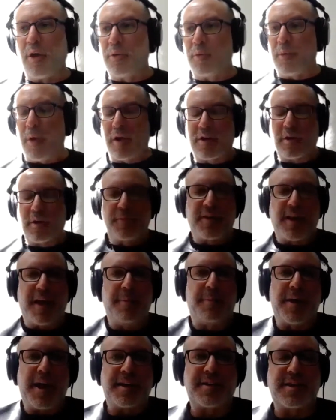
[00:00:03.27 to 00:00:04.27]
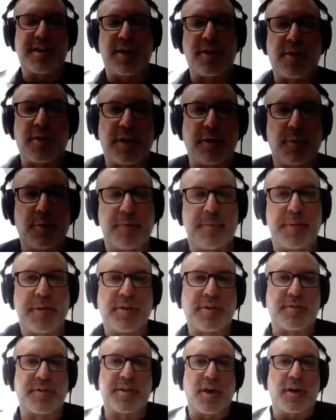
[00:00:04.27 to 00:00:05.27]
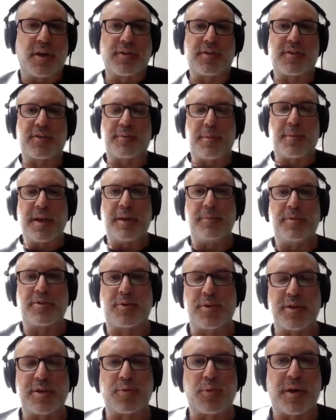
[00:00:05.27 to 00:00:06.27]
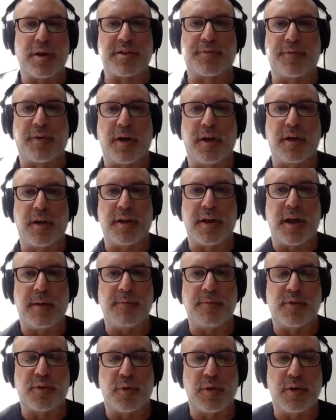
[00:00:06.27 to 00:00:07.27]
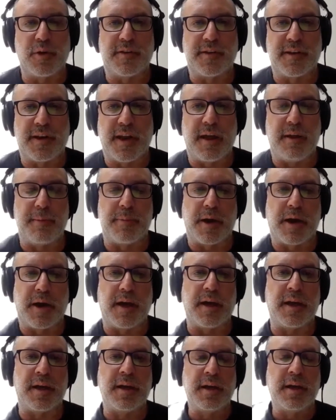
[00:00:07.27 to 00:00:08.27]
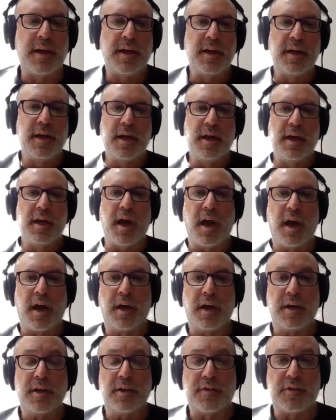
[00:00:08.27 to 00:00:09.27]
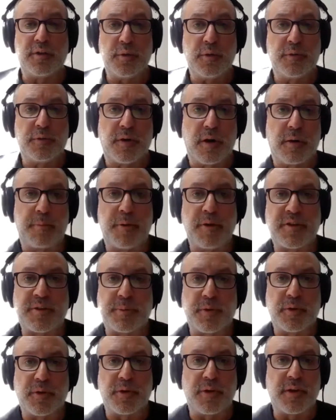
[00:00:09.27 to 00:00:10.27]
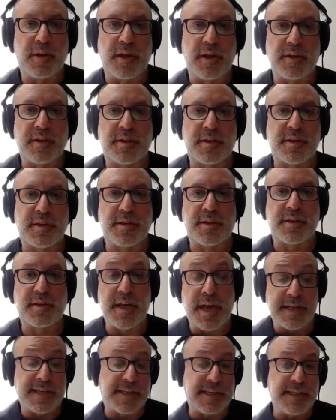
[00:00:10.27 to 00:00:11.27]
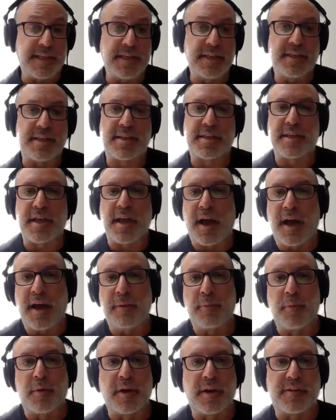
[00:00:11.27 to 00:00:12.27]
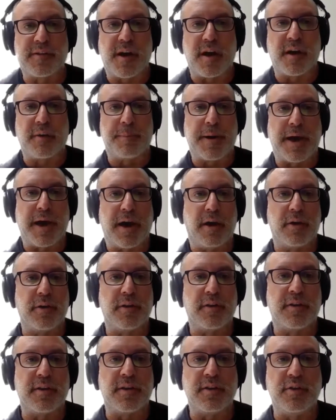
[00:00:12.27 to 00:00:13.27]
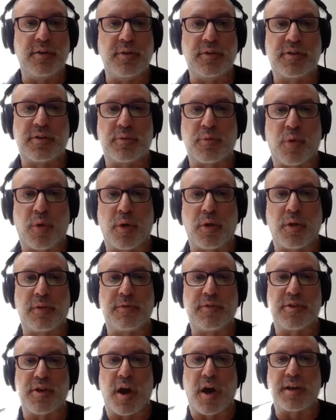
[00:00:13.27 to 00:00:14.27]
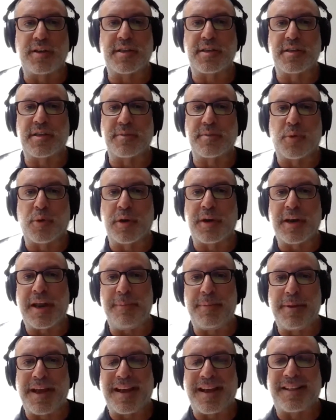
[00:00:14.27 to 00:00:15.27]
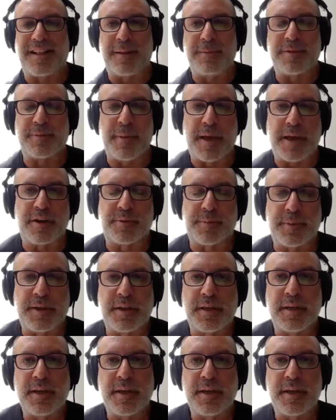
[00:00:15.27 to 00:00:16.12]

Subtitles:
and welcome to API Security with a Pinch of Salt. My name is Chris Westfall and I'm joined today by two of our principal SEs, and we're going to talk about the use and role of JWTs in supporting API claims management.